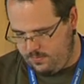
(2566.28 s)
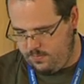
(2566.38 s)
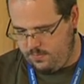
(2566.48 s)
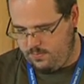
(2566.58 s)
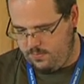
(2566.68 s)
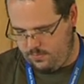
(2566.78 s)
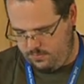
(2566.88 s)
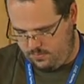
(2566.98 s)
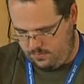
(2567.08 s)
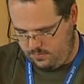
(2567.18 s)

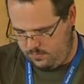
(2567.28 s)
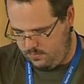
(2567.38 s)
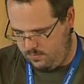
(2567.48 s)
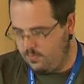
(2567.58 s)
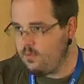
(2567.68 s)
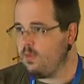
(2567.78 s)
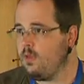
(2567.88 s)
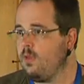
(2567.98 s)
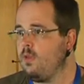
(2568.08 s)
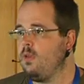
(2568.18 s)

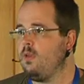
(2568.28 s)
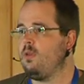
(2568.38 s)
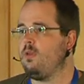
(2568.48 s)
No one is speaking in this clip.